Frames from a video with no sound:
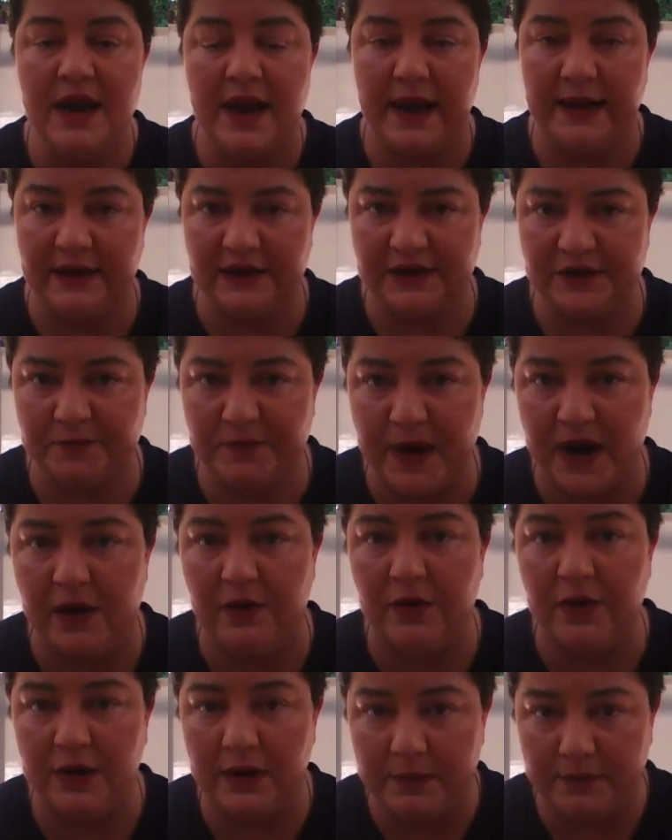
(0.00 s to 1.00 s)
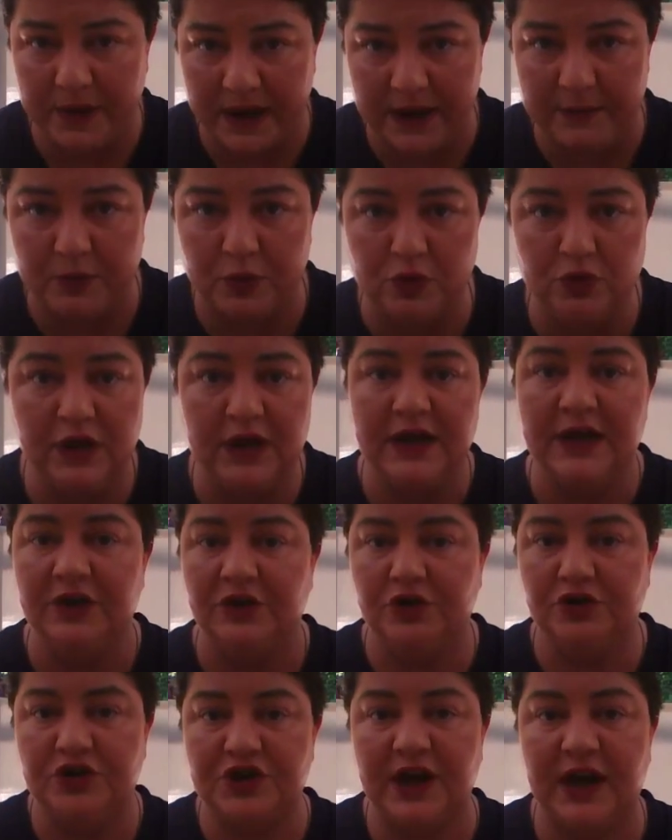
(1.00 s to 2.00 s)
and inspiring people
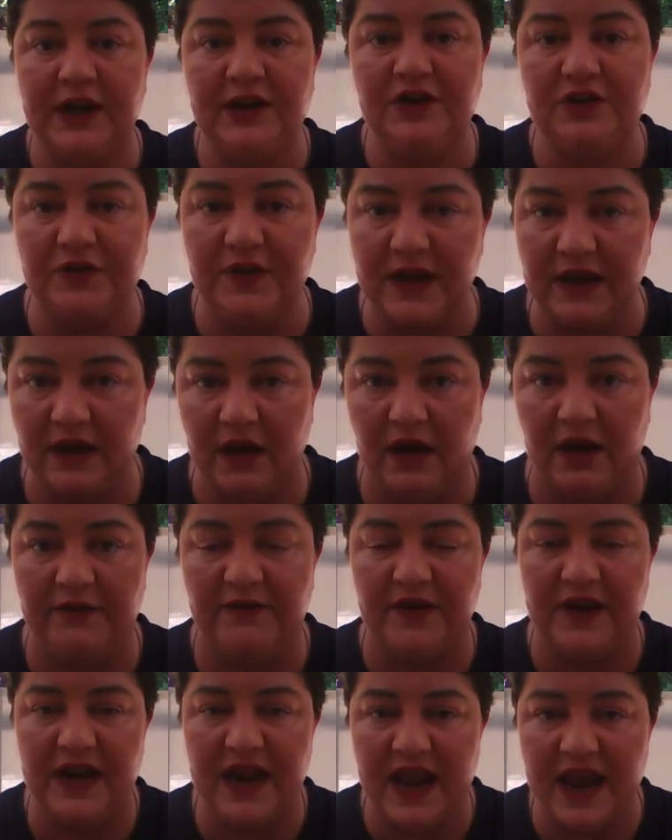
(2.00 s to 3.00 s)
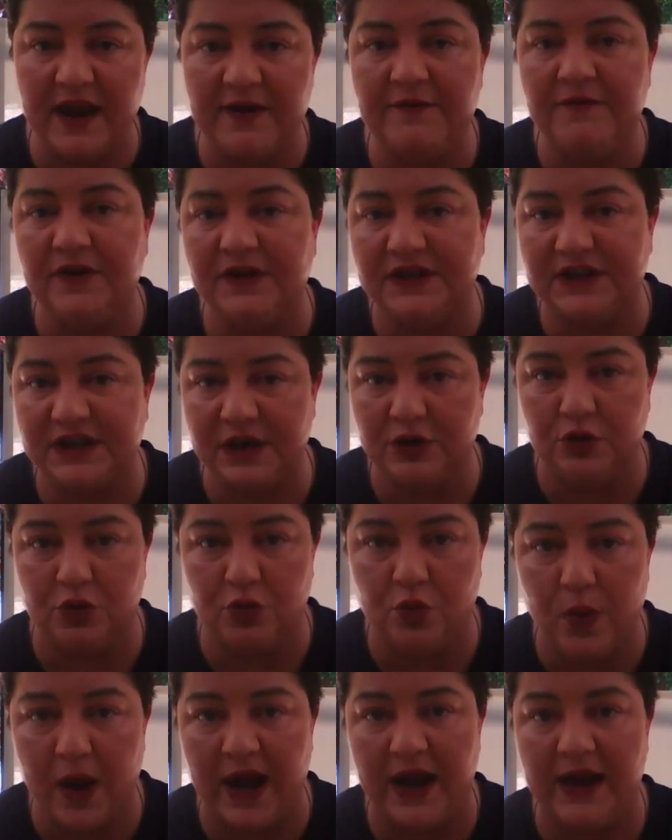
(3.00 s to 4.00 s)
to change their life in every single
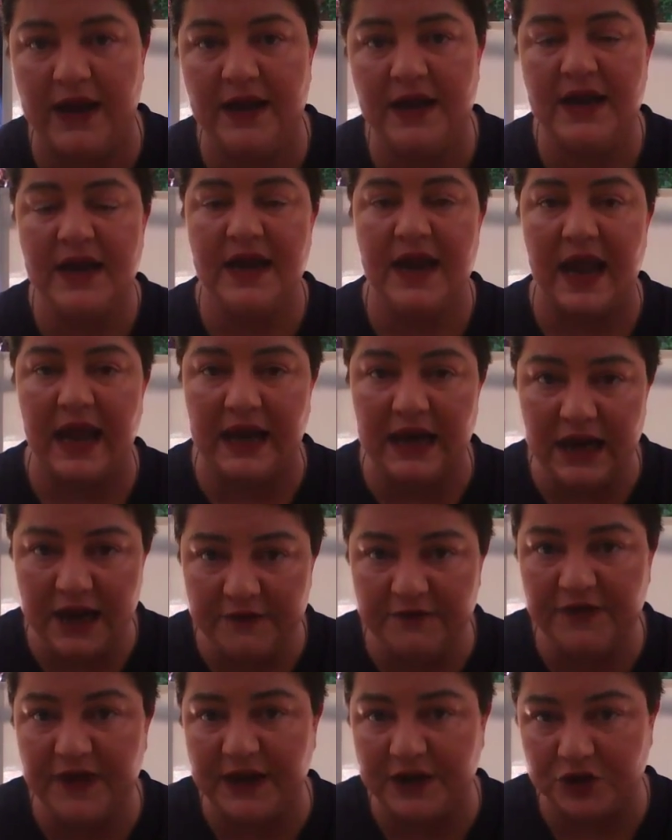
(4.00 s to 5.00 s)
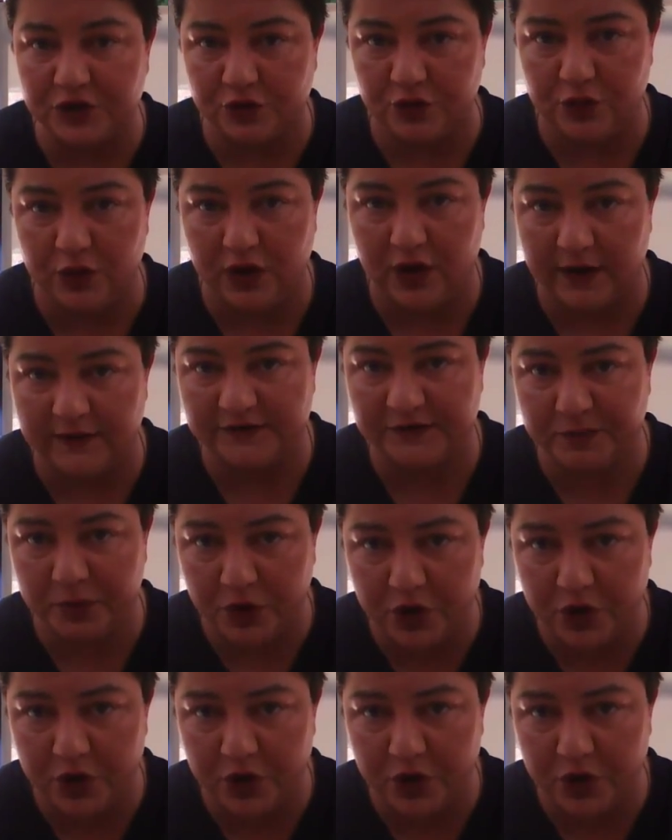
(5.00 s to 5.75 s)
way and live their true life